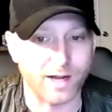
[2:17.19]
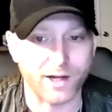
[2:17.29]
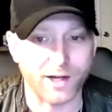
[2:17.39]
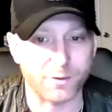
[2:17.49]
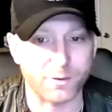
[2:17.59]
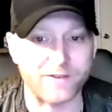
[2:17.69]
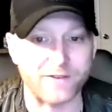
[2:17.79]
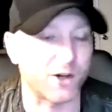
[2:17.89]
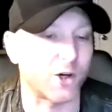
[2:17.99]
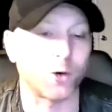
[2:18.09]
I thought it would make
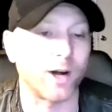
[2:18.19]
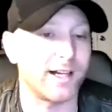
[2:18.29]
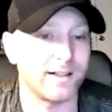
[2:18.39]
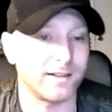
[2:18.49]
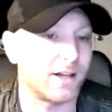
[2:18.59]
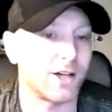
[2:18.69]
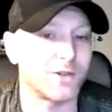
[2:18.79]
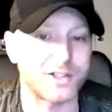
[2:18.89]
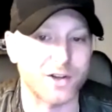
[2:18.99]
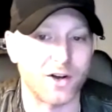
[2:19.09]
for a great
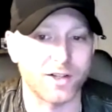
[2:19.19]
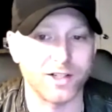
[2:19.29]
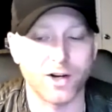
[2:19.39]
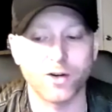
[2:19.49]
country song,